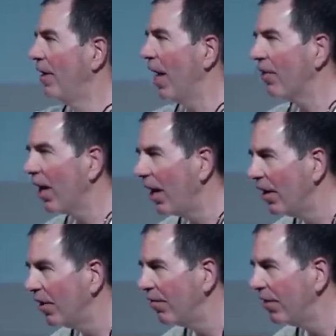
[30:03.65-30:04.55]
That's
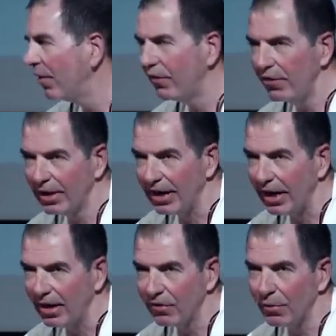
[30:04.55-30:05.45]
kind of
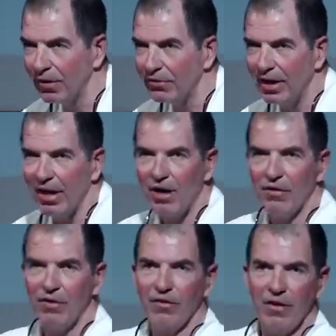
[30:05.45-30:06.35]
silly, is what
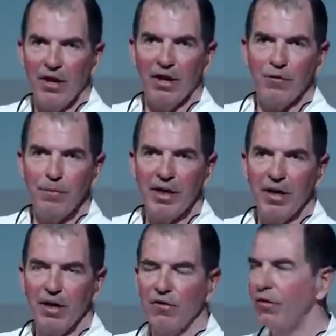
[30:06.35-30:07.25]
psychologists tell us,
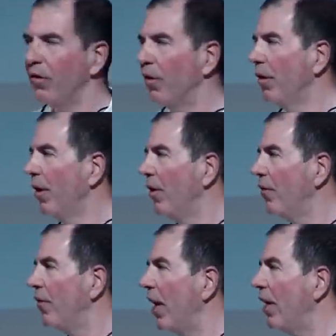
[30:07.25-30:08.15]
because you're
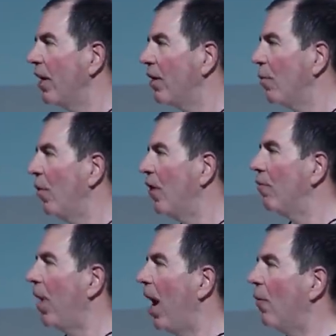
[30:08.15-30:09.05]
saying that the point
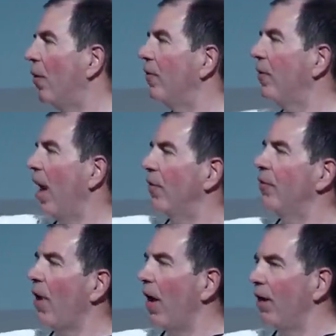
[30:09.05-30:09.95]
of power is
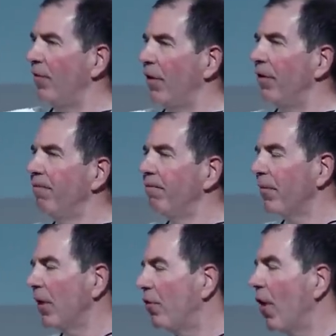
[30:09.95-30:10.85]
outside of you.
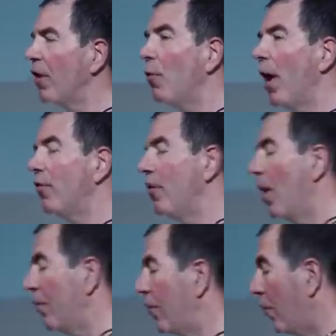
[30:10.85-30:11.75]
So that's why it's
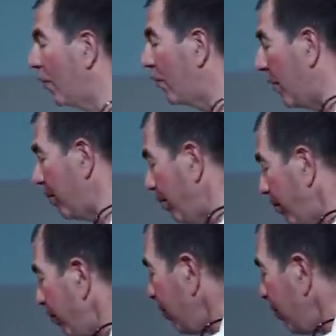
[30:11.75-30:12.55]
not resourceful.